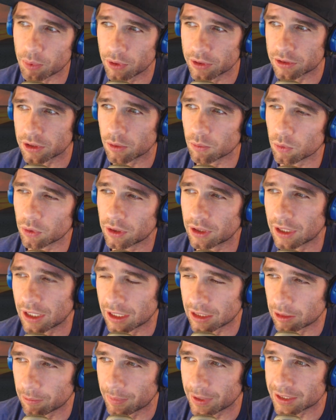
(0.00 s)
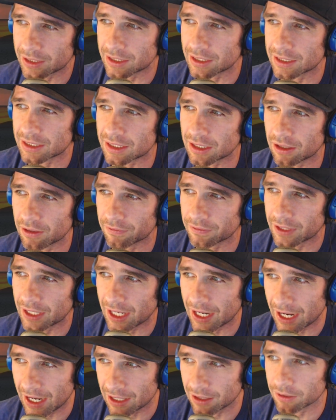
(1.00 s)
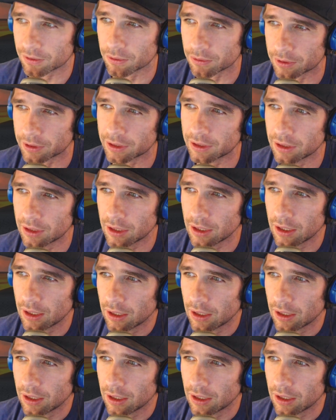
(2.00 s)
points are awarded on the basis of category.